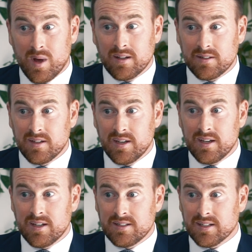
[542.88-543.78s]
wealth
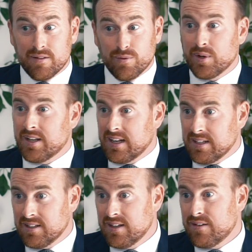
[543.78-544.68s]
to avoid
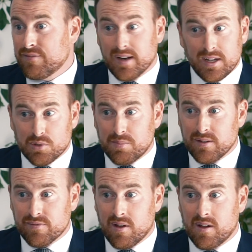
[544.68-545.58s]
any financial
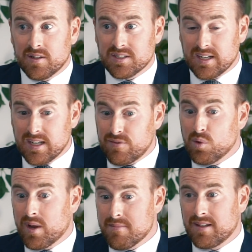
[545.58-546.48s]
pitfalls. And if
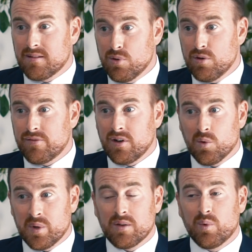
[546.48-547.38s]
you want to make the move here,
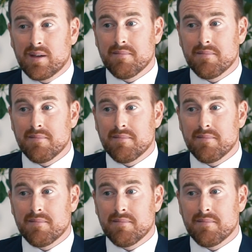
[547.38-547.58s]
we can